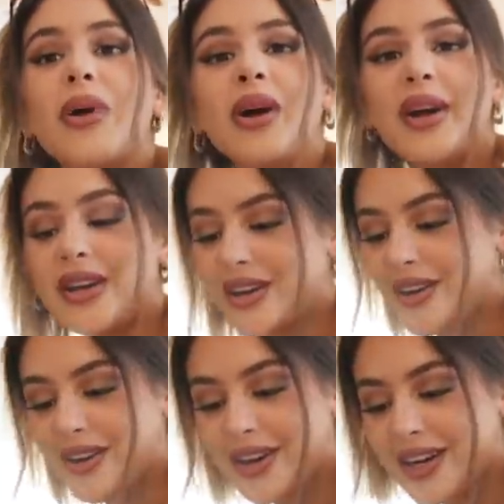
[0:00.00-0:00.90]
well the
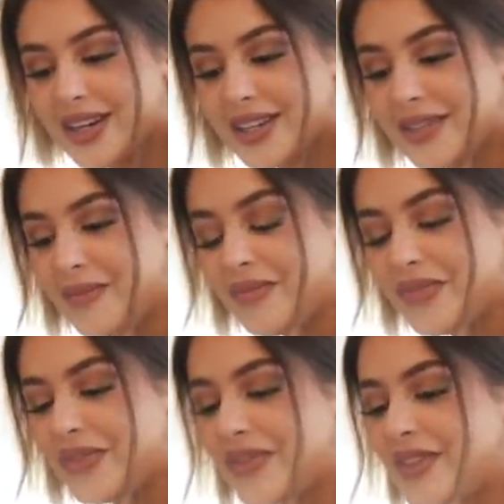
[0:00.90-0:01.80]
forest in the
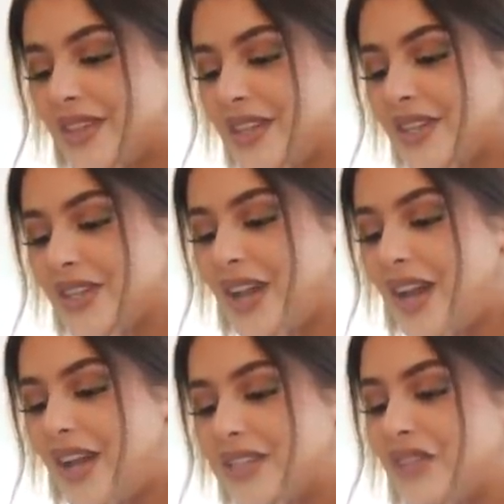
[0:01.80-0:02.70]
beach like